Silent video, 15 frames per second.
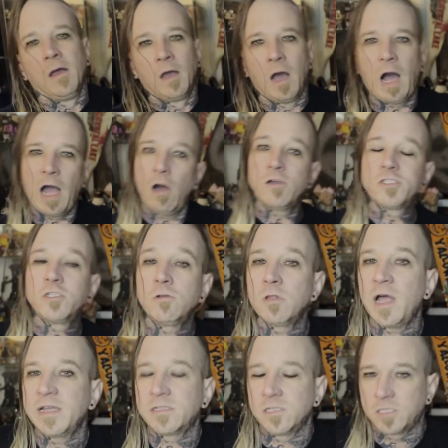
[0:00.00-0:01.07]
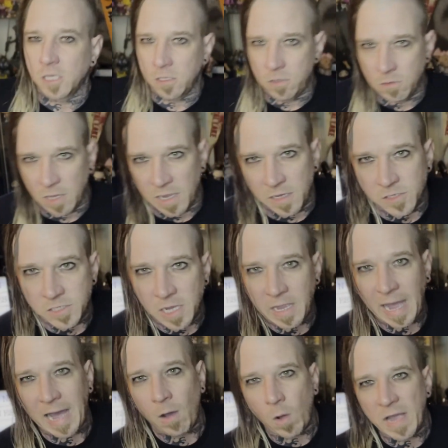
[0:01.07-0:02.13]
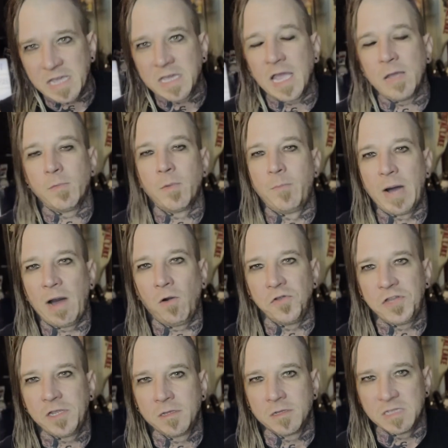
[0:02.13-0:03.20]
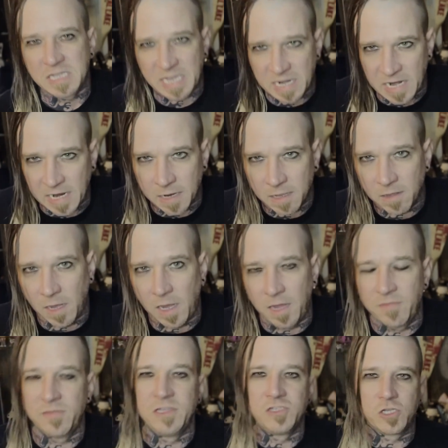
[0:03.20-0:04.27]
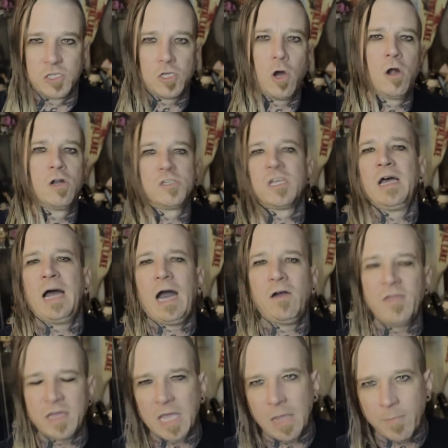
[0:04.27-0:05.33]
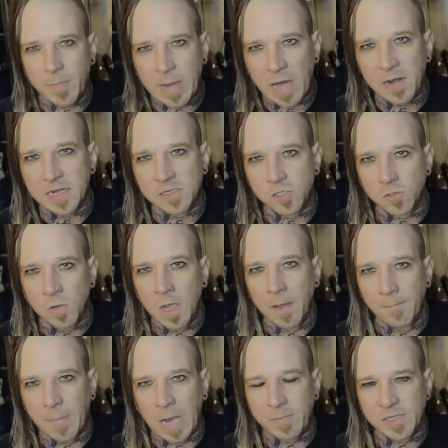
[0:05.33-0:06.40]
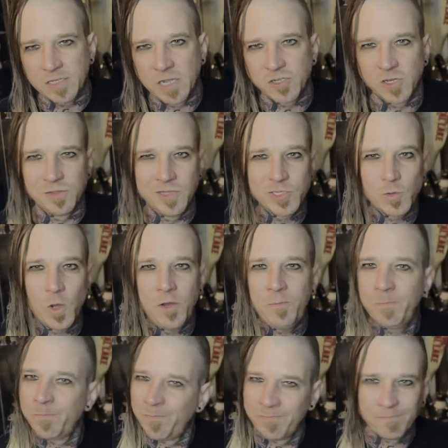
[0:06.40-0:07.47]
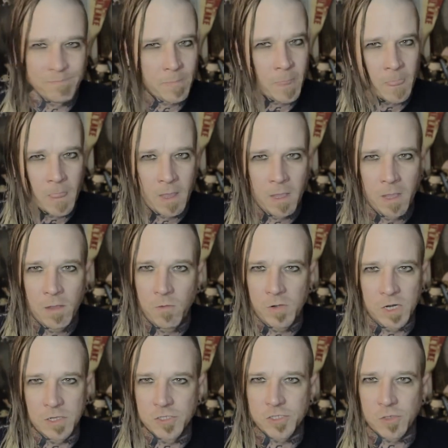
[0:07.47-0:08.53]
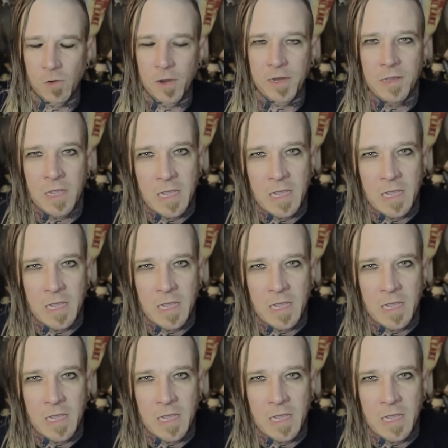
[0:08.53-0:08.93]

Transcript: I also like to tell you guys how I came about getting these guitars, how they came about into my possession. This one, what a good story.